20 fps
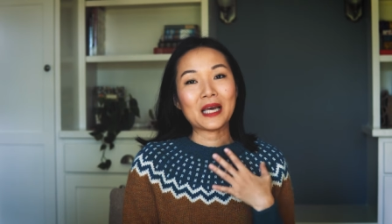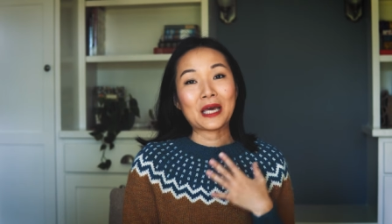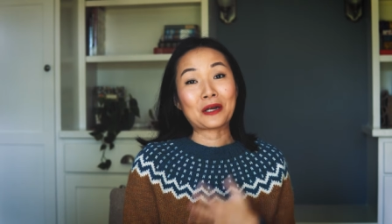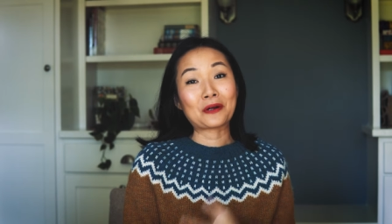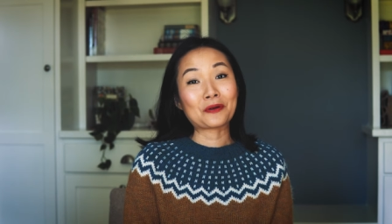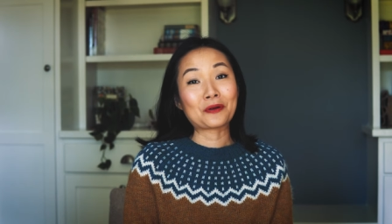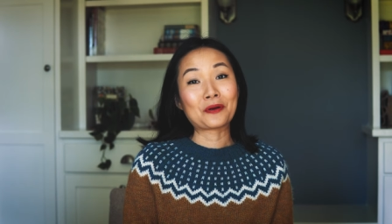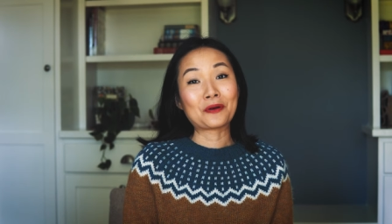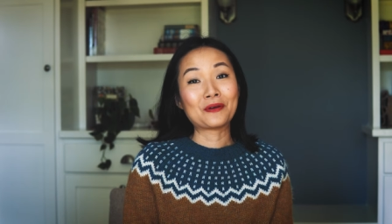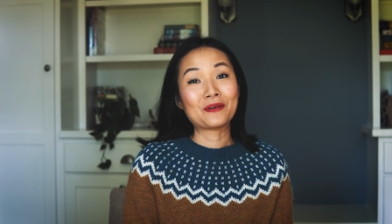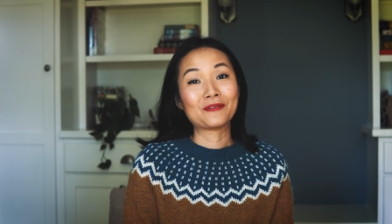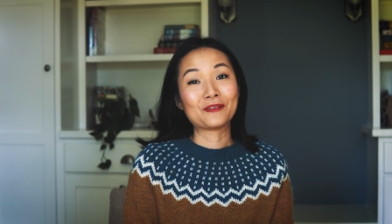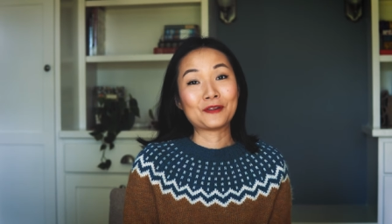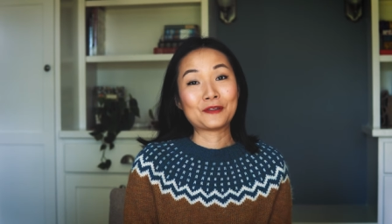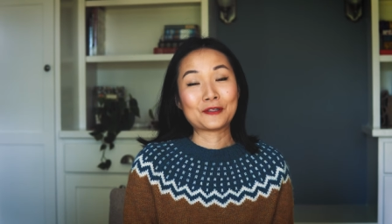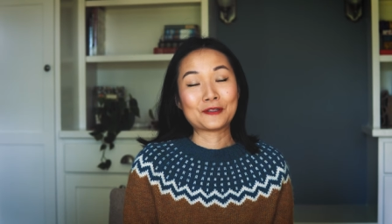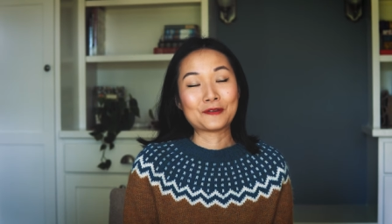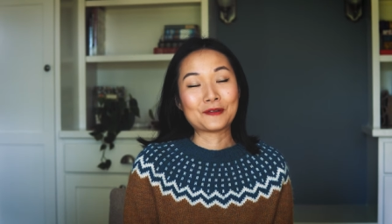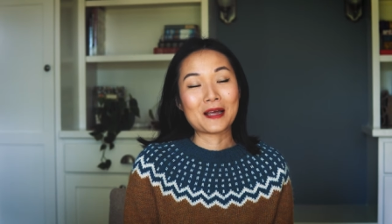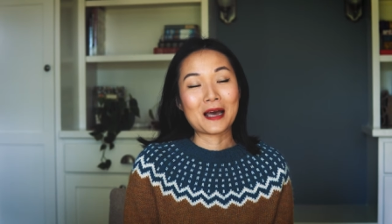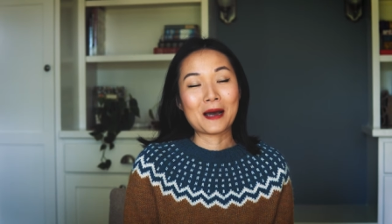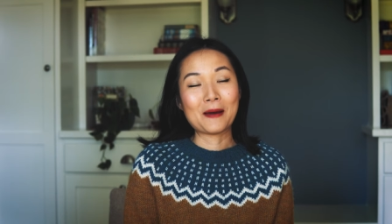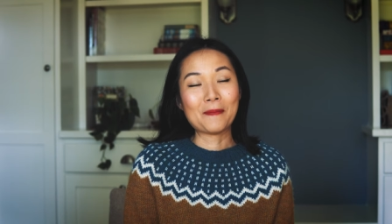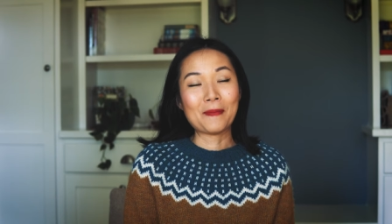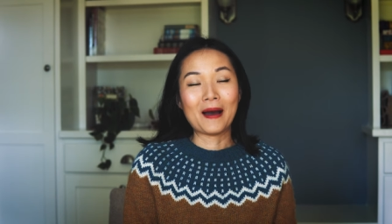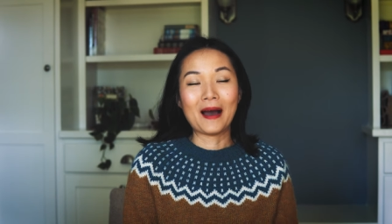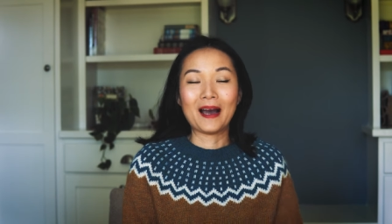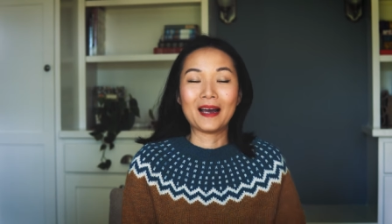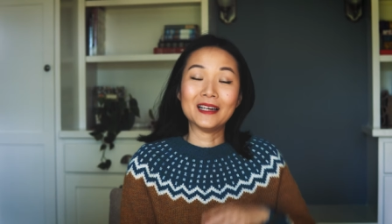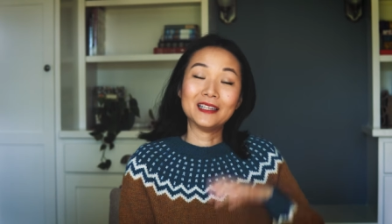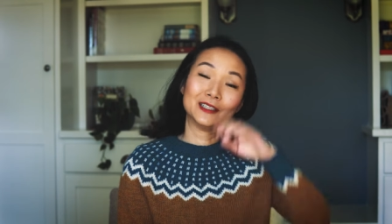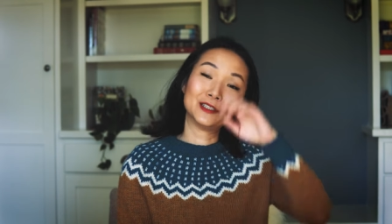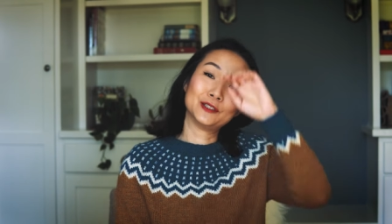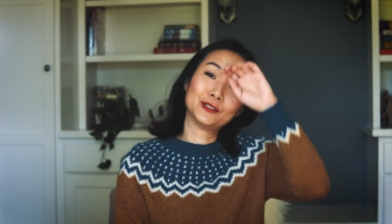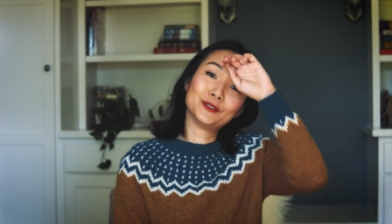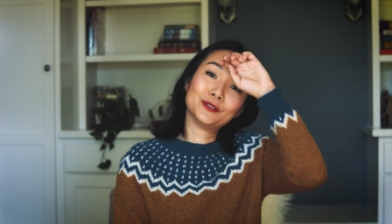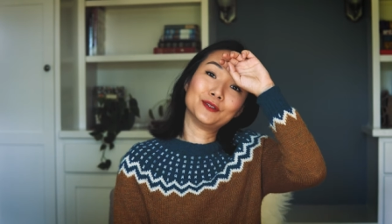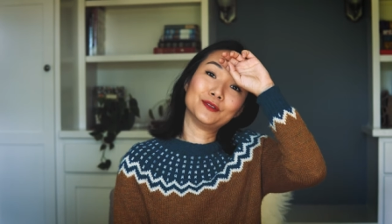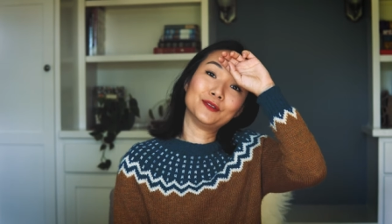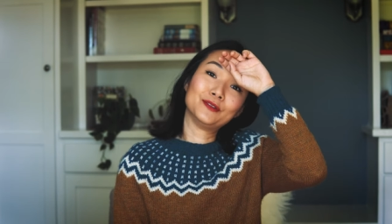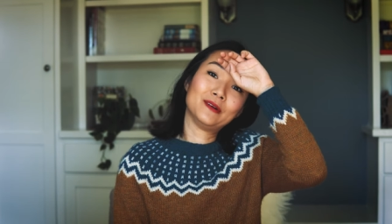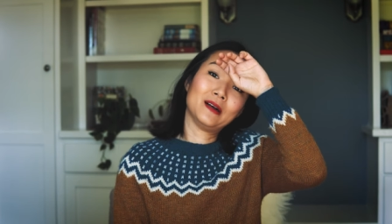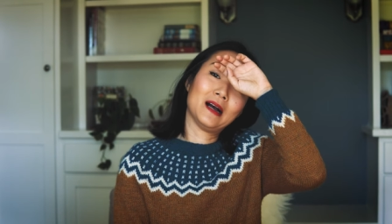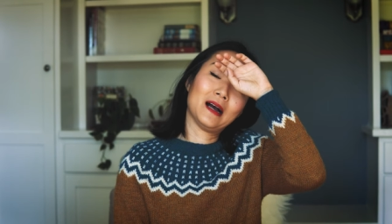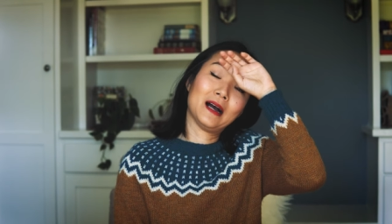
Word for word: I don't know if you do that, but I do.